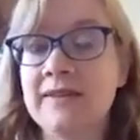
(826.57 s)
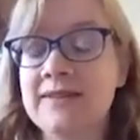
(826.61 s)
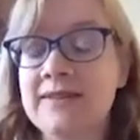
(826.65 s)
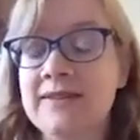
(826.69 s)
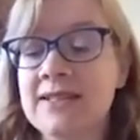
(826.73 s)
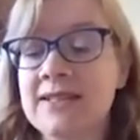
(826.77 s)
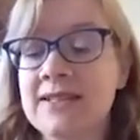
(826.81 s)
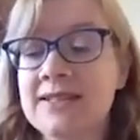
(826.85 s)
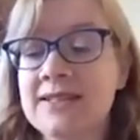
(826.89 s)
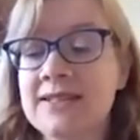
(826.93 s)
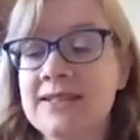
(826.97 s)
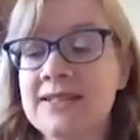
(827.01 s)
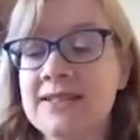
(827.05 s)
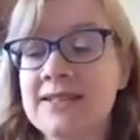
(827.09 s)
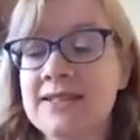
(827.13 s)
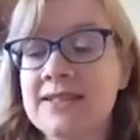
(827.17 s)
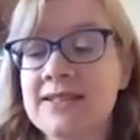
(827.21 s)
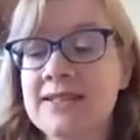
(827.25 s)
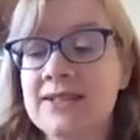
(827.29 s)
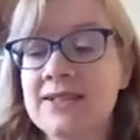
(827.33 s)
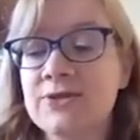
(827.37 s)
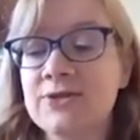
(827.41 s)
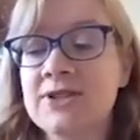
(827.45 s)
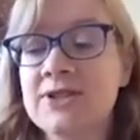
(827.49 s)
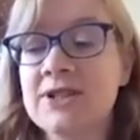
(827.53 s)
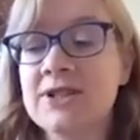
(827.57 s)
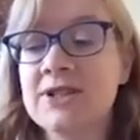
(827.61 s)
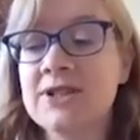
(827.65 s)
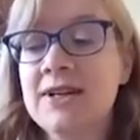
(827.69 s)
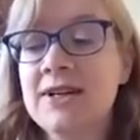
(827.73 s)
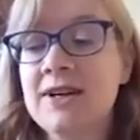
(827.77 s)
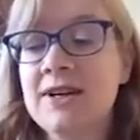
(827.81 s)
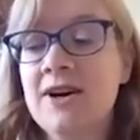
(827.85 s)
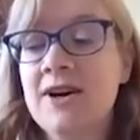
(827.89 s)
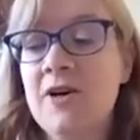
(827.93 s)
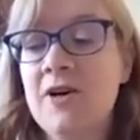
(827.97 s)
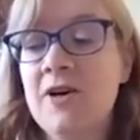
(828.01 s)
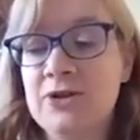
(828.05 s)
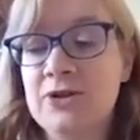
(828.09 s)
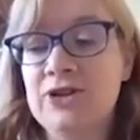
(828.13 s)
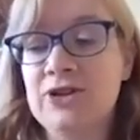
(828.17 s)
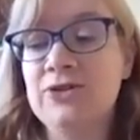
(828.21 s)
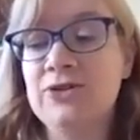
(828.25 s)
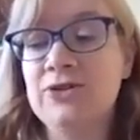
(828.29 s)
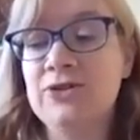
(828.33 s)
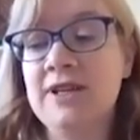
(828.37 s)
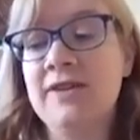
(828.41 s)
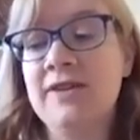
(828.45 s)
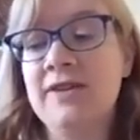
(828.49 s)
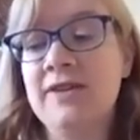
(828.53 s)
And it's a good
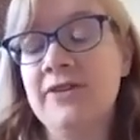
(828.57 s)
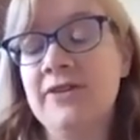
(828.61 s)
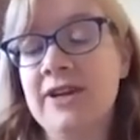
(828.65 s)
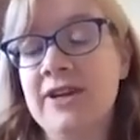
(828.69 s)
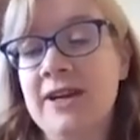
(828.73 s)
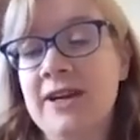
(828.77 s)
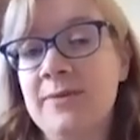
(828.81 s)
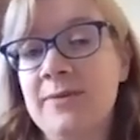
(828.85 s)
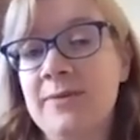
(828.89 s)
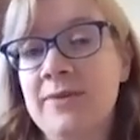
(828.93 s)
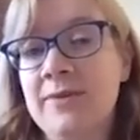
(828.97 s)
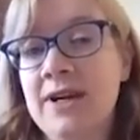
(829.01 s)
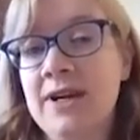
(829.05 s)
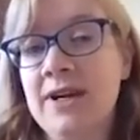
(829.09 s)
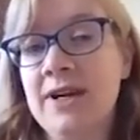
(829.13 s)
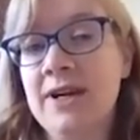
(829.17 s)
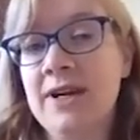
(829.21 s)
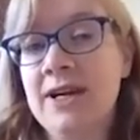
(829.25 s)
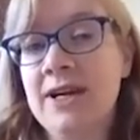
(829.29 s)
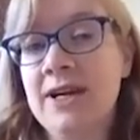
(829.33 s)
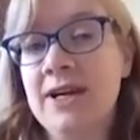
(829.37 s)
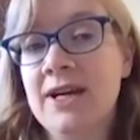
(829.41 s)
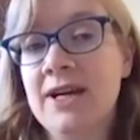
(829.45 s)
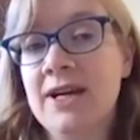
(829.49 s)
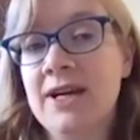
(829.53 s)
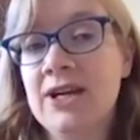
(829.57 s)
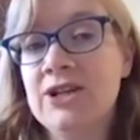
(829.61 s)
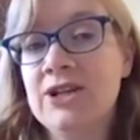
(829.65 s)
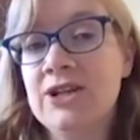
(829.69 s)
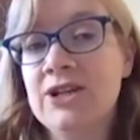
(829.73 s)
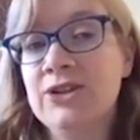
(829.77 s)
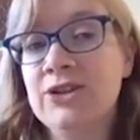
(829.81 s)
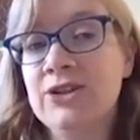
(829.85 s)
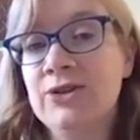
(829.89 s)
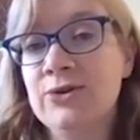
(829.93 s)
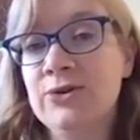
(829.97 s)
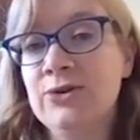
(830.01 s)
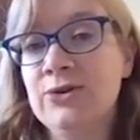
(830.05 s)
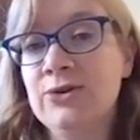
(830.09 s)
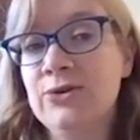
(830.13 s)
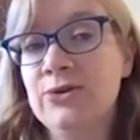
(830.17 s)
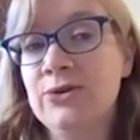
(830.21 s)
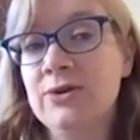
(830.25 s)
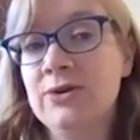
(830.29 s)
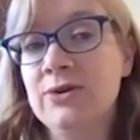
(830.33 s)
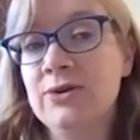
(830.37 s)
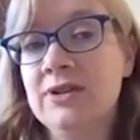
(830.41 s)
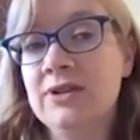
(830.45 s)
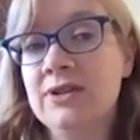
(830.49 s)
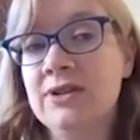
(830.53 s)
opportunity for them to
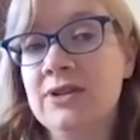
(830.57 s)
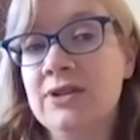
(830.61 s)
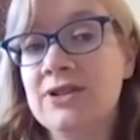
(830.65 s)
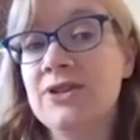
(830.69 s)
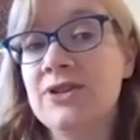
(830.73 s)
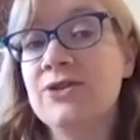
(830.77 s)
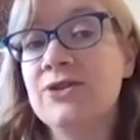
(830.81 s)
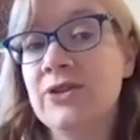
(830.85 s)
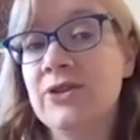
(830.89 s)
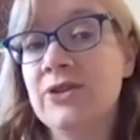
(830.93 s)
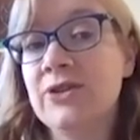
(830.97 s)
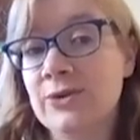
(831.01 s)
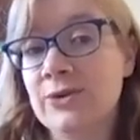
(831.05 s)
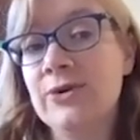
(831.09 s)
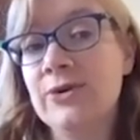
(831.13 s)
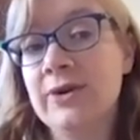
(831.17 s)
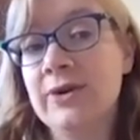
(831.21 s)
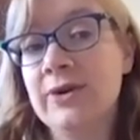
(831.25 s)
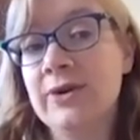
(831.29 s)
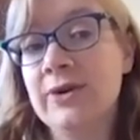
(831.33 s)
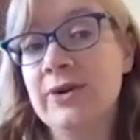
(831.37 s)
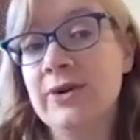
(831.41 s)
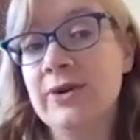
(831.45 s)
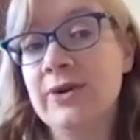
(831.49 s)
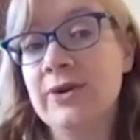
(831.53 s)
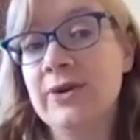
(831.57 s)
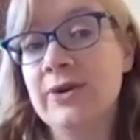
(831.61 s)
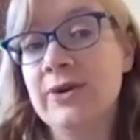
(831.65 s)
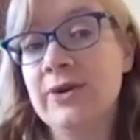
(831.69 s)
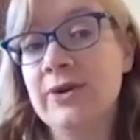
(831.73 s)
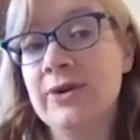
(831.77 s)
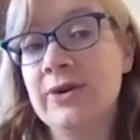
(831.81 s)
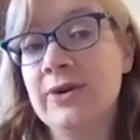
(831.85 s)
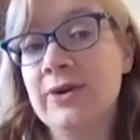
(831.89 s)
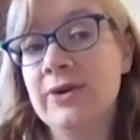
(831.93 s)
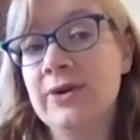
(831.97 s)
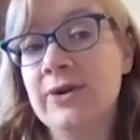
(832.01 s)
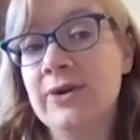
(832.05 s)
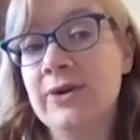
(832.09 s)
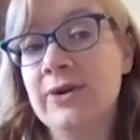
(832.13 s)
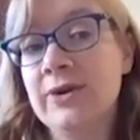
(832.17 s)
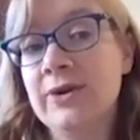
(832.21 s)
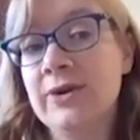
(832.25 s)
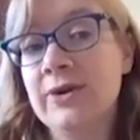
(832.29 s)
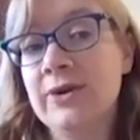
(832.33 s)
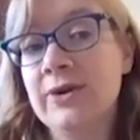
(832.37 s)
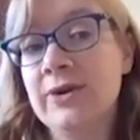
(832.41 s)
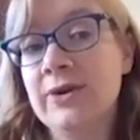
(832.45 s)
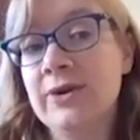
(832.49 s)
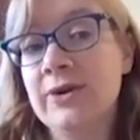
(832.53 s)
look at their own experience and how they're
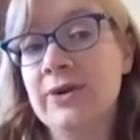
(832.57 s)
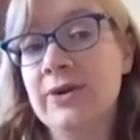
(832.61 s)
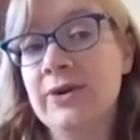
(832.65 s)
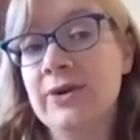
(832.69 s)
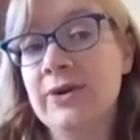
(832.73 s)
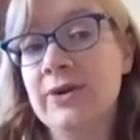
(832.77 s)
affected.